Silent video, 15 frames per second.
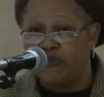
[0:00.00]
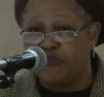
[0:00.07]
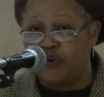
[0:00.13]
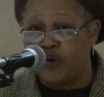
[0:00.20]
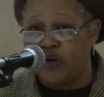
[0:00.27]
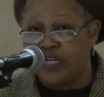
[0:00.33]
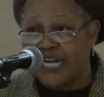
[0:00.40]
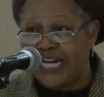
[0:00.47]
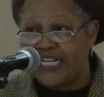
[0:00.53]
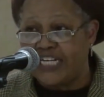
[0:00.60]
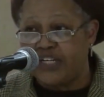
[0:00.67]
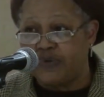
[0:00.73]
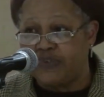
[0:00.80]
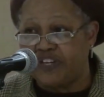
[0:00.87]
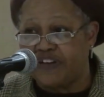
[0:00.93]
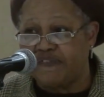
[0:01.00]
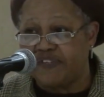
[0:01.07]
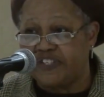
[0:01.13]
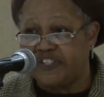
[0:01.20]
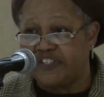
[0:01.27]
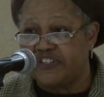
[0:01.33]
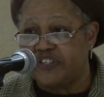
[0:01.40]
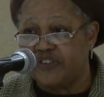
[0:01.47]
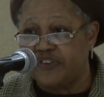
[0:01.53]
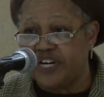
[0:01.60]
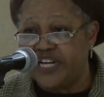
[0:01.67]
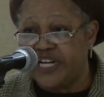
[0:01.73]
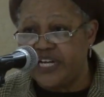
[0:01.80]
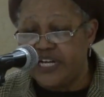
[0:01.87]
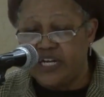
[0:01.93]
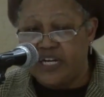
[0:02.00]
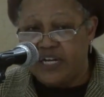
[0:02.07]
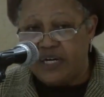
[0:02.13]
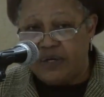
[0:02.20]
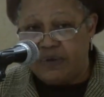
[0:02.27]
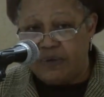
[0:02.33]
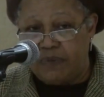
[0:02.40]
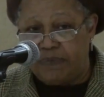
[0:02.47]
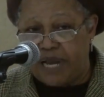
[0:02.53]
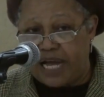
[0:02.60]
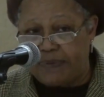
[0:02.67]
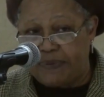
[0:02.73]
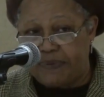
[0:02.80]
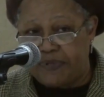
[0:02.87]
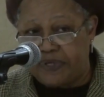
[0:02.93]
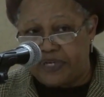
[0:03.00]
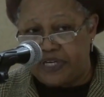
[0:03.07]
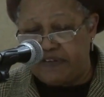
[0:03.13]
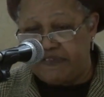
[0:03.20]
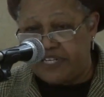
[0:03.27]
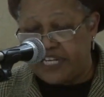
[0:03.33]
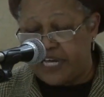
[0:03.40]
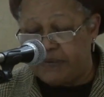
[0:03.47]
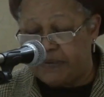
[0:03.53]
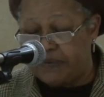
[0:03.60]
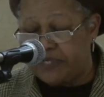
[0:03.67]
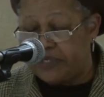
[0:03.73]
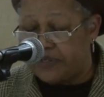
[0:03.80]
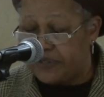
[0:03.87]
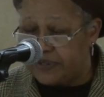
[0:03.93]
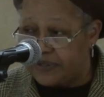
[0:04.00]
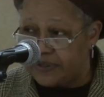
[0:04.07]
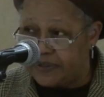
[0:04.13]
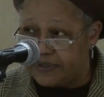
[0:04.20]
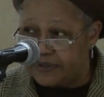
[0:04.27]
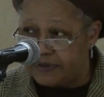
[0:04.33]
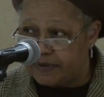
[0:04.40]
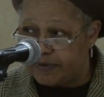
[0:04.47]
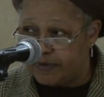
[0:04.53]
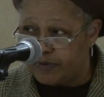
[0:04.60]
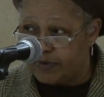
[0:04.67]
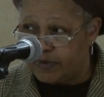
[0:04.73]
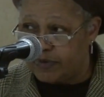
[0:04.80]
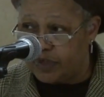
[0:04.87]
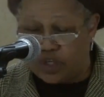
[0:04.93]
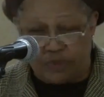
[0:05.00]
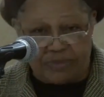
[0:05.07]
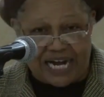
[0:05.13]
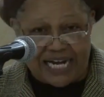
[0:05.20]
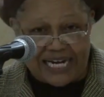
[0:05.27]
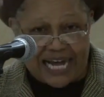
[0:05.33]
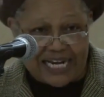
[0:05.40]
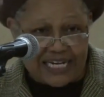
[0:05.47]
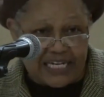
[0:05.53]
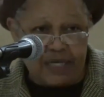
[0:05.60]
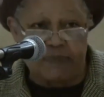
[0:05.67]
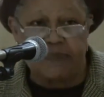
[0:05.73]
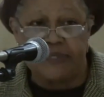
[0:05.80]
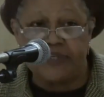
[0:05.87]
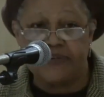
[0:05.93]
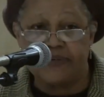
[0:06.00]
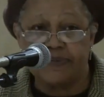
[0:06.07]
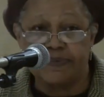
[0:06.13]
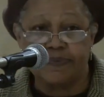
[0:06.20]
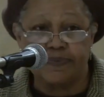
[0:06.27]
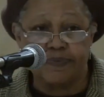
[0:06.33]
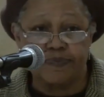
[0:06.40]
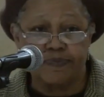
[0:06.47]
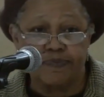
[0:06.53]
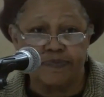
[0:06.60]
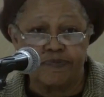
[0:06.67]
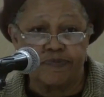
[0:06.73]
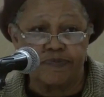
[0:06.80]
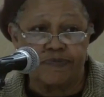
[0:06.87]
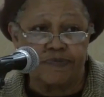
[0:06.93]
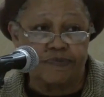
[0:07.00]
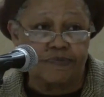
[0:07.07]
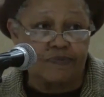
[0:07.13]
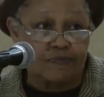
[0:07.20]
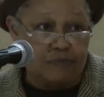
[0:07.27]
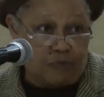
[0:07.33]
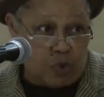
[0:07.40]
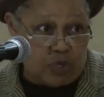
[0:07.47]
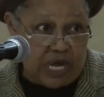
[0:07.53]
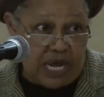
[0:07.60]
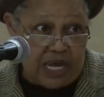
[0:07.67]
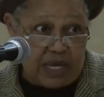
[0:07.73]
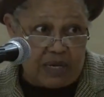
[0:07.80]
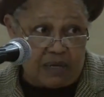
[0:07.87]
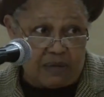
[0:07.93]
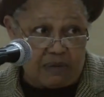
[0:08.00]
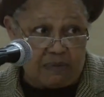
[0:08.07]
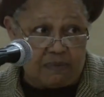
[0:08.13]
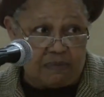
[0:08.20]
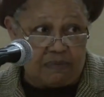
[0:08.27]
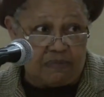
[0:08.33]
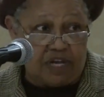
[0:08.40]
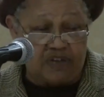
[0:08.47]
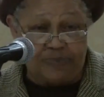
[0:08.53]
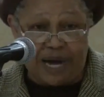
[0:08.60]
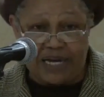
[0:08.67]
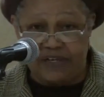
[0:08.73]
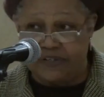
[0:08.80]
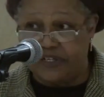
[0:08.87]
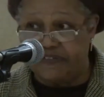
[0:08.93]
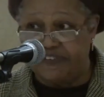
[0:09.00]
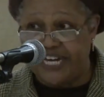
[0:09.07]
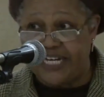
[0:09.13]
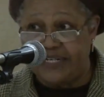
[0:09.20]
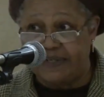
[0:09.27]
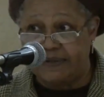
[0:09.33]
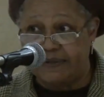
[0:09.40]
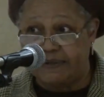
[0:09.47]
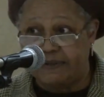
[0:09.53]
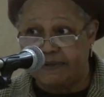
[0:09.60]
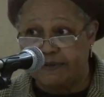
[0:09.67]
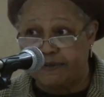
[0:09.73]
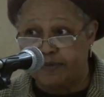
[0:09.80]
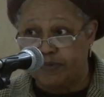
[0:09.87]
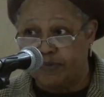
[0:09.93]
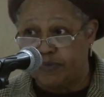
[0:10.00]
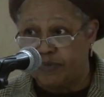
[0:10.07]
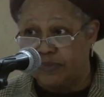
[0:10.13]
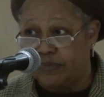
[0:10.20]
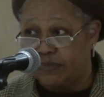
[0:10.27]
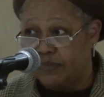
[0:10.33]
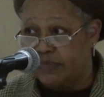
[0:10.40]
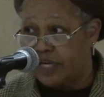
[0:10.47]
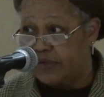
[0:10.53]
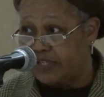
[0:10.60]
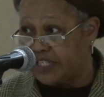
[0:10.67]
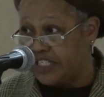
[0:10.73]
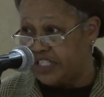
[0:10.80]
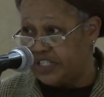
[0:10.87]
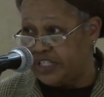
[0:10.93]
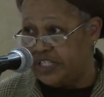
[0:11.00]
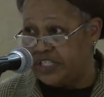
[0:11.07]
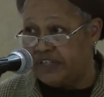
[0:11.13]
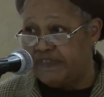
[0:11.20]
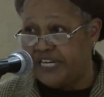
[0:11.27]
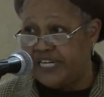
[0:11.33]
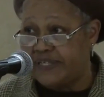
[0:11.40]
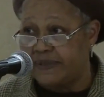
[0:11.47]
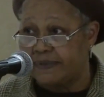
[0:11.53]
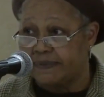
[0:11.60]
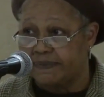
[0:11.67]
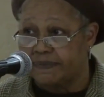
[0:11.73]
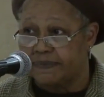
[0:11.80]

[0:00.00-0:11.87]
before 1963, black people can live in Cable Beach. You can buy land in Cable Beach. Okay? That was part of the conveyance. That was a condition in the conveyance.